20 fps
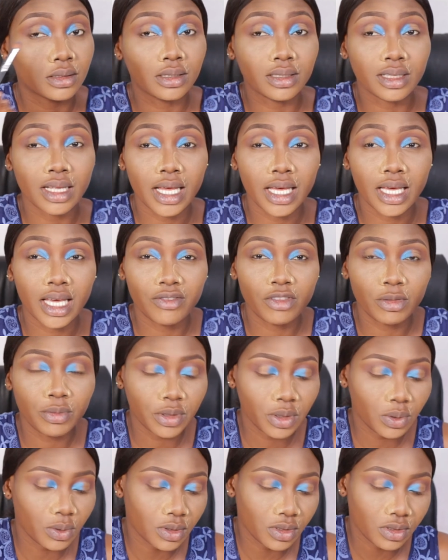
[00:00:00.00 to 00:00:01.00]
Like,
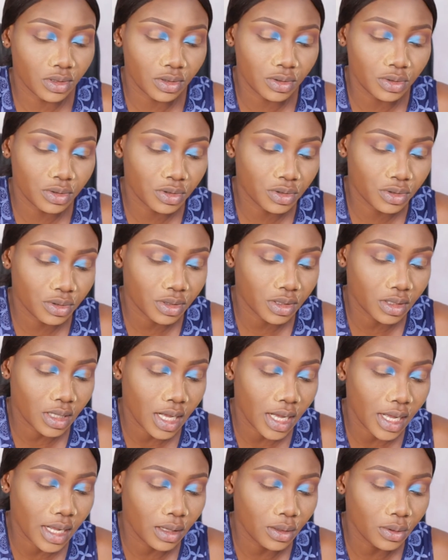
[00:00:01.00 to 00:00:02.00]
everybody wants a neutral
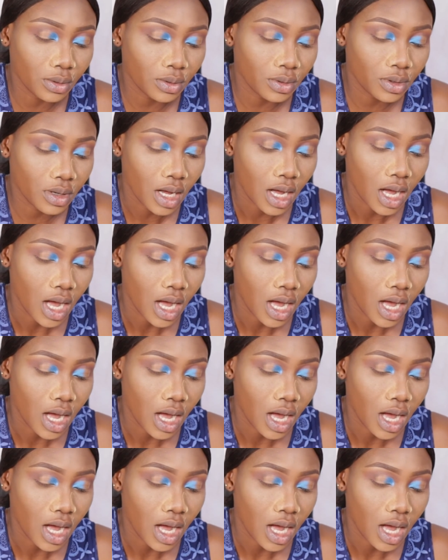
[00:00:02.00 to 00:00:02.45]
eye look.